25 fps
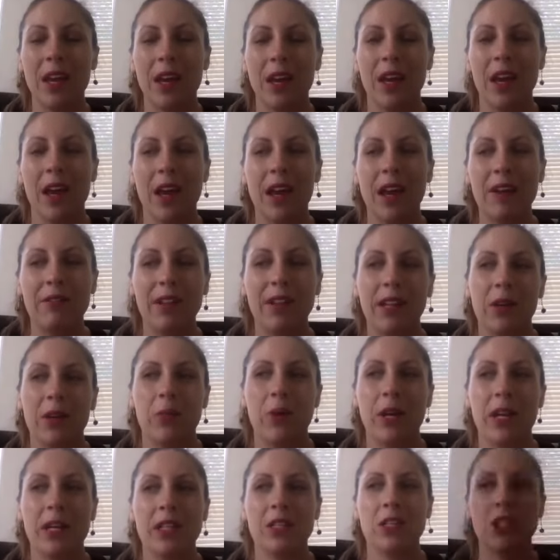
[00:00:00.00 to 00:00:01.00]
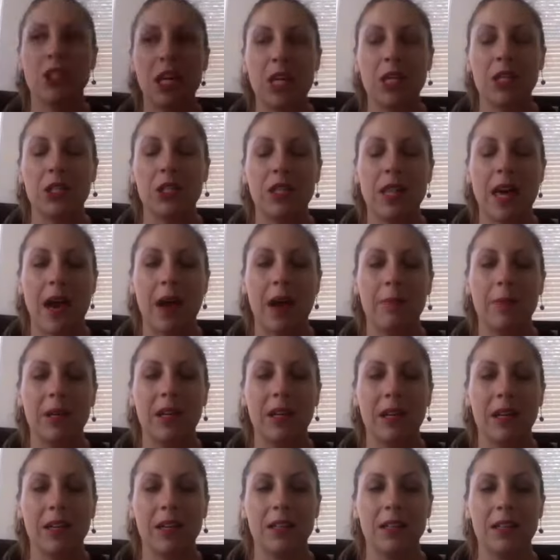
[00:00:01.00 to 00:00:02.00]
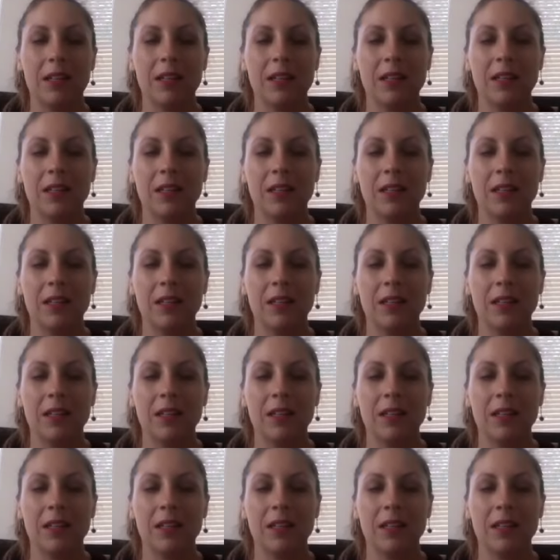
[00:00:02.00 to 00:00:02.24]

I really wanted to change that because,